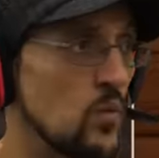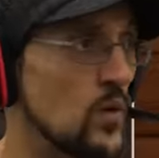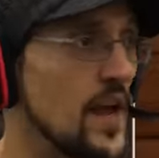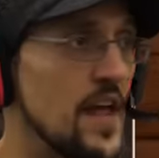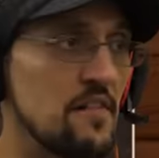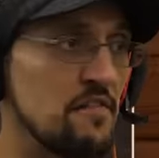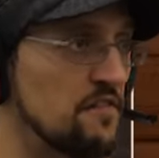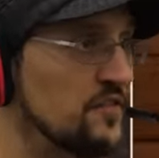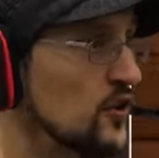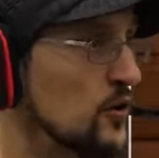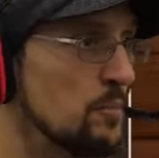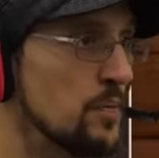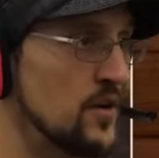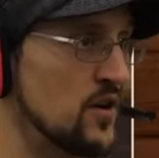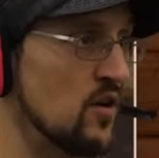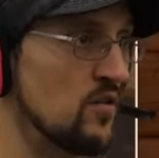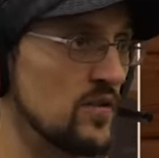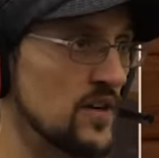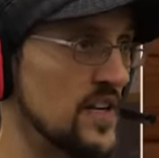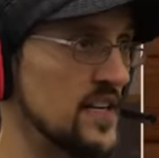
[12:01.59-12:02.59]
We ain't flooping
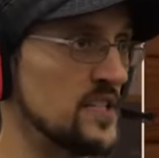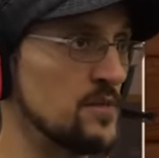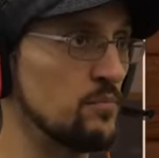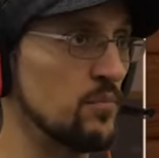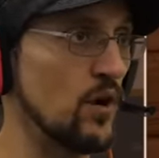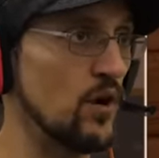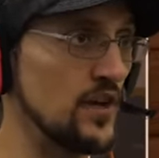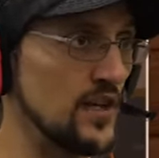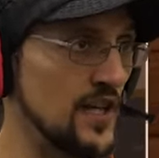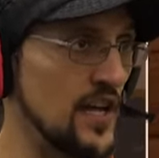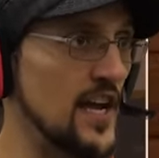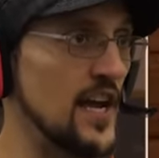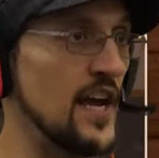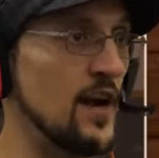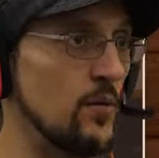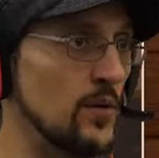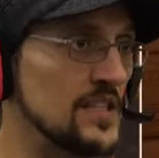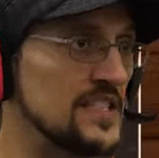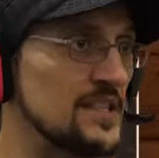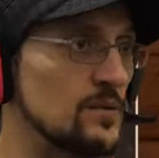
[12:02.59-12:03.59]
over this, bro.
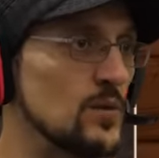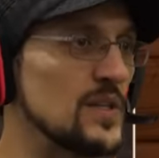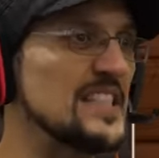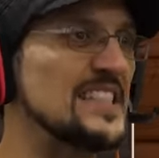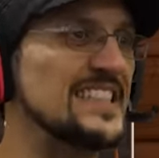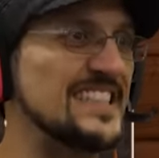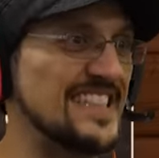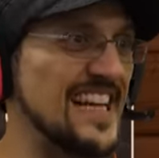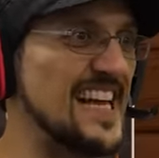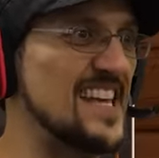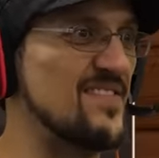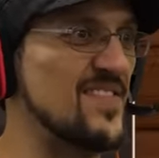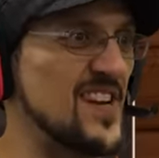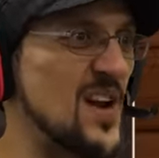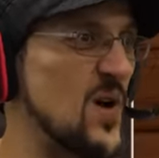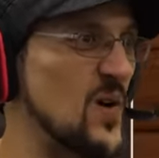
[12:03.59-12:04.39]
Yeah, we saving